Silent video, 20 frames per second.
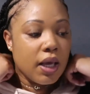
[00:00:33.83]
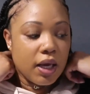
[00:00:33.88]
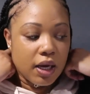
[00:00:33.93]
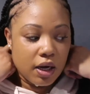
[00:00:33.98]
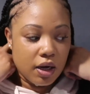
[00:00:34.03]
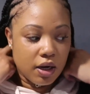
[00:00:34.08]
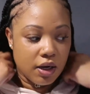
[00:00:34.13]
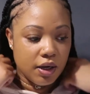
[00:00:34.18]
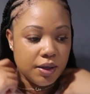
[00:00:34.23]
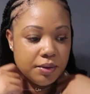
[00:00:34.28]

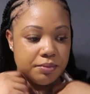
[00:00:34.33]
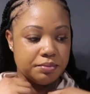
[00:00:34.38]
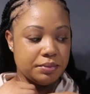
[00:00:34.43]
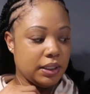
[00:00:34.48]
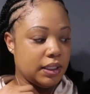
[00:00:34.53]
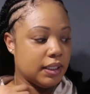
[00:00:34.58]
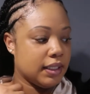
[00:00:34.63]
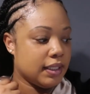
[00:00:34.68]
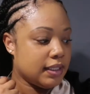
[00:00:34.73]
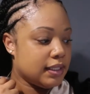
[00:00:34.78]

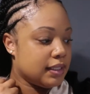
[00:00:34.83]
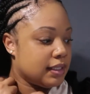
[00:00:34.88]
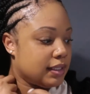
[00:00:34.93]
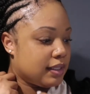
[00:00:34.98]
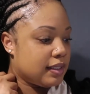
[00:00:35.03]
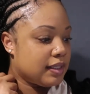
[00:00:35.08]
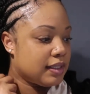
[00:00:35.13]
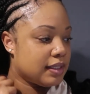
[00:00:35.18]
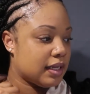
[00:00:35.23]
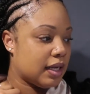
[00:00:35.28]
because
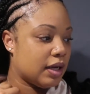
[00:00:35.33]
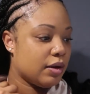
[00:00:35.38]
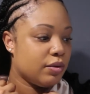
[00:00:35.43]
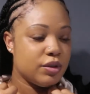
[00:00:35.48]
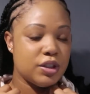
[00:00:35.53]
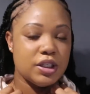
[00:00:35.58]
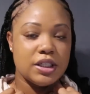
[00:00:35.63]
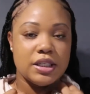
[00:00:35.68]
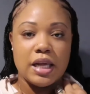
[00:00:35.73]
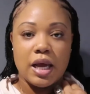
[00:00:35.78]
it
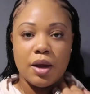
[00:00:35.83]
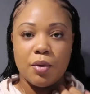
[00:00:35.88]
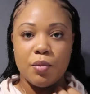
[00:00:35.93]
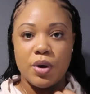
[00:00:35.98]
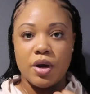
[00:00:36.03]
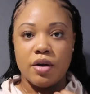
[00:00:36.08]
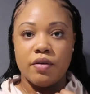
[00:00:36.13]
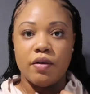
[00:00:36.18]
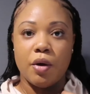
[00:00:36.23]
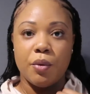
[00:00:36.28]
was just like
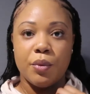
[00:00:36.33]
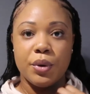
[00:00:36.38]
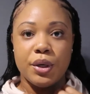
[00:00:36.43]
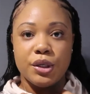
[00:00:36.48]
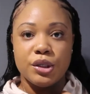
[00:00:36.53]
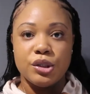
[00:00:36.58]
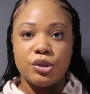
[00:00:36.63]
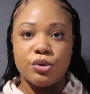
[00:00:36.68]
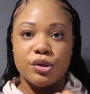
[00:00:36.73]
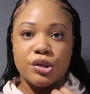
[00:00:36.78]
whenever I went
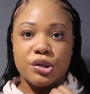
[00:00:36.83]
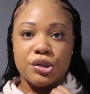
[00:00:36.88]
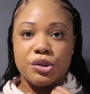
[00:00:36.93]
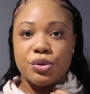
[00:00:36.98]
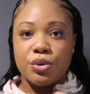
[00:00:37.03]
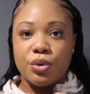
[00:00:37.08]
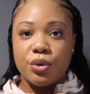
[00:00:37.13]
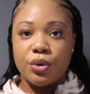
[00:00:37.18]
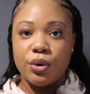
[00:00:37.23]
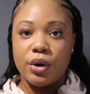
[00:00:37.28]
into a
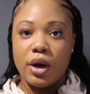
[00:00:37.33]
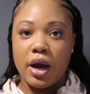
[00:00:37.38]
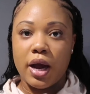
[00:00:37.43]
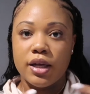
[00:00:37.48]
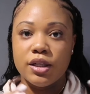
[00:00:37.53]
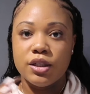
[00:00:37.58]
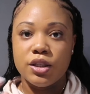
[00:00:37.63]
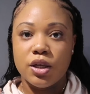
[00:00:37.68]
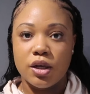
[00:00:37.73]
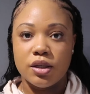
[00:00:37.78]
store, I
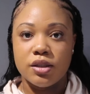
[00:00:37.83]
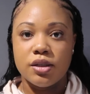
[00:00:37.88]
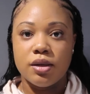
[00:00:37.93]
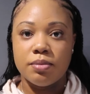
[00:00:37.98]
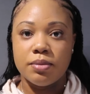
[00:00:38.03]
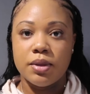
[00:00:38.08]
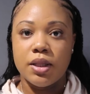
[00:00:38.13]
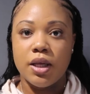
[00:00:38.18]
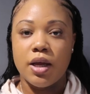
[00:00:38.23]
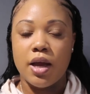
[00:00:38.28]
saw
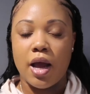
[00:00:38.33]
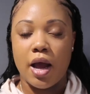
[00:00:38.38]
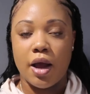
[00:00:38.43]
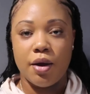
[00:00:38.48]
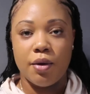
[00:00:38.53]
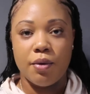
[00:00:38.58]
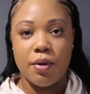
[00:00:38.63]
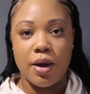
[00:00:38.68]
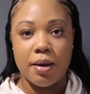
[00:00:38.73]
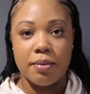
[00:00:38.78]
something, I
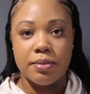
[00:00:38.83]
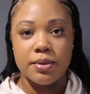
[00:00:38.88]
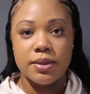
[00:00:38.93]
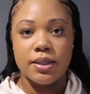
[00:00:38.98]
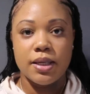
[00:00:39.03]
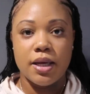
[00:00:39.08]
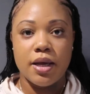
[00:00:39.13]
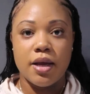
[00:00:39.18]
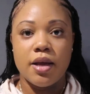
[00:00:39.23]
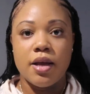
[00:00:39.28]
grabbed
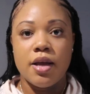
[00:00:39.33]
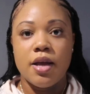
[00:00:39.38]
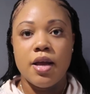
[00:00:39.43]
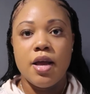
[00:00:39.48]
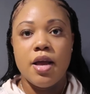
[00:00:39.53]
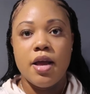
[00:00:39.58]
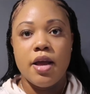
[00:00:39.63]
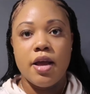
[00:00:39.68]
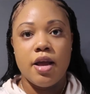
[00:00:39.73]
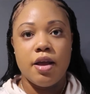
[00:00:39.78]
it.
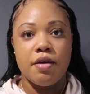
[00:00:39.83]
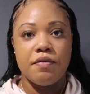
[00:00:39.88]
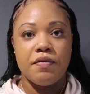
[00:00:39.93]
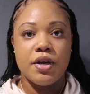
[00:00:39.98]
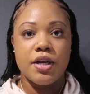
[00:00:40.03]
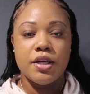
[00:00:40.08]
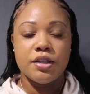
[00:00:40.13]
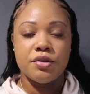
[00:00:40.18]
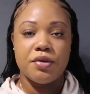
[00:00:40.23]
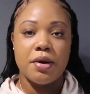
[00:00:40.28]
If it
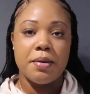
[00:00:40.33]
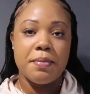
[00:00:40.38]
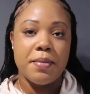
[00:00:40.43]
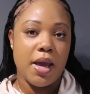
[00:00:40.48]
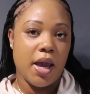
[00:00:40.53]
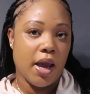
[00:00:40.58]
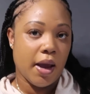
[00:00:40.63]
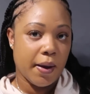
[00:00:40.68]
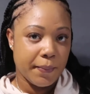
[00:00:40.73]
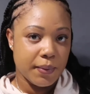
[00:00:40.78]
is from
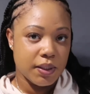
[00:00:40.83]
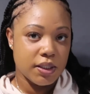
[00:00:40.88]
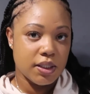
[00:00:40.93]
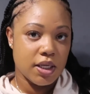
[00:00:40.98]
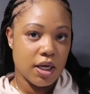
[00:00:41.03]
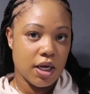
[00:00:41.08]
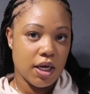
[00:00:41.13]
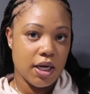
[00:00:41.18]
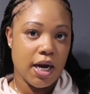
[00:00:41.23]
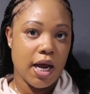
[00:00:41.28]

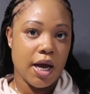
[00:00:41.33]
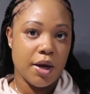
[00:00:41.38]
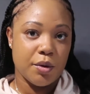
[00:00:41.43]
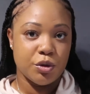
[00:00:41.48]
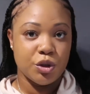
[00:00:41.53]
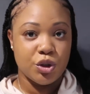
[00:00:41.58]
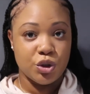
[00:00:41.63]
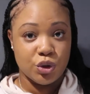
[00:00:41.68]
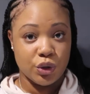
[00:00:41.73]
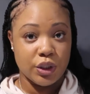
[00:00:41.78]
Amazon, I will
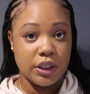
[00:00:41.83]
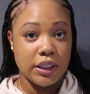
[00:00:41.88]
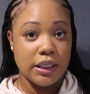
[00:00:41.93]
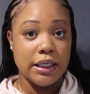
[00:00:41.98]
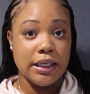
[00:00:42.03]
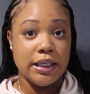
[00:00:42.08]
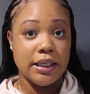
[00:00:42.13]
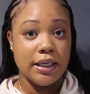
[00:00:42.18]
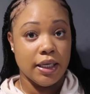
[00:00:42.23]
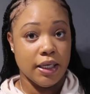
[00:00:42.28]
surely
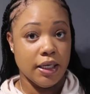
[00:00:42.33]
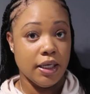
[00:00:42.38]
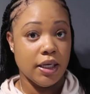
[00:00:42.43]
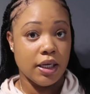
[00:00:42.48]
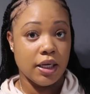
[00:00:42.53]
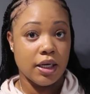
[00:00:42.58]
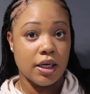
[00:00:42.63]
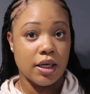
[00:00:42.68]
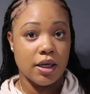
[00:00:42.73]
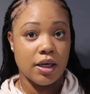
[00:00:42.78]

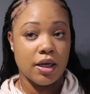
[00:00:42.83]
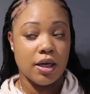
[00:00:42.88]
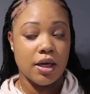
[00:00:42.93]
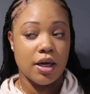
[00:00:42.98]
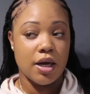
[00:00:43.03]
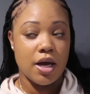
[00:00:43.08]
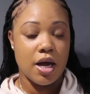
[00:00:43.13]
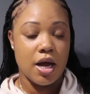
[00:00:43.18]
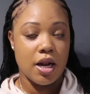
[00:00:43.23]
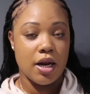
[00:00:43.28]
link
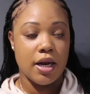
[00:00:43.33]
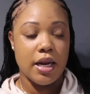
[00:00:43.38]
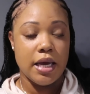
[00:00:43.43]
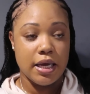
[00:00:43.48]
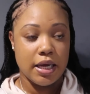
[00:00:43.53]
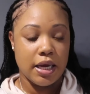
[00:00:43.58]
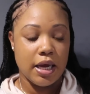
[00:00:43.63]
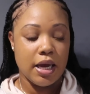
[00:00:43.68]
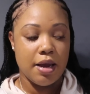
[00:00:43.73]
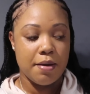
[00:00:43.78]

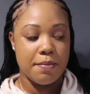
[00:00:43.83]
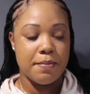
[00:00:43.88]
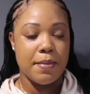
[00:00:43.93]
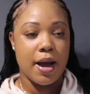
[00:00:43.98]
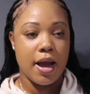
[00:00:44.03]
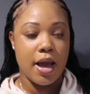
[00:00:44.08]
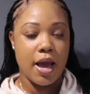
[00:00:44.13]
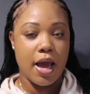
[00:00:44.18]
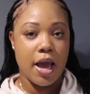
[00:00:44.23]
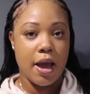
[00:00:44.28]
it in
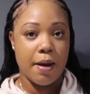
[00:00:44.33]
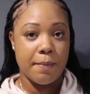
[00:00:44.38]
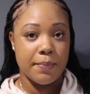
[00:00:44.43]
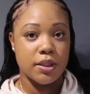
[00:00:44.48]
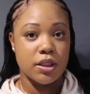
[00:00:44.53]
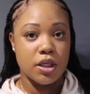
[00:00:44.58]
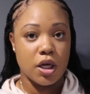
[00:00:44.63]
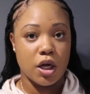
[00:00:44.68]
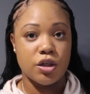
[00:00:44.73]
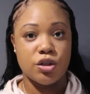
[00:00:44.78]
my
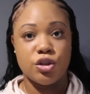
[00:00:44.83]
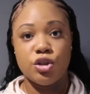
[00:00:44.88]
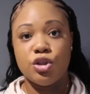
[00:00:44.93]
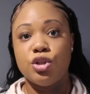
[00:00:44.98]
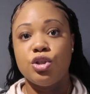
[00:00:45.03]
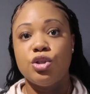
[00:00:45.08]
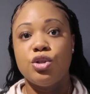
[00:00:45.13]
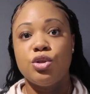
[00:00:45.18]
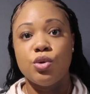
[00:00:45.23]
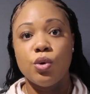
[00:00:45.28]
Amazon
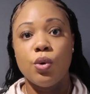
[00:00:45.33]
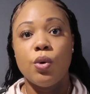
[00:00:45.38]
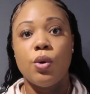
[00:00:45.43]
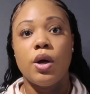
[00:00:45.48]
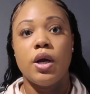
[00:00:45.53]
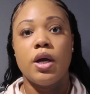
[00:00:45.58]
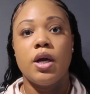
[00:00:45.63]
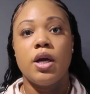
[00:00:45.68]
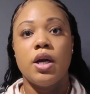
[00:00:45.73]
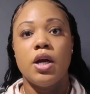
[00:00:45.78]

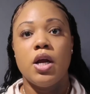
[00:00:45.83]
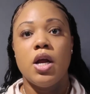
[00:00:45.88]
store.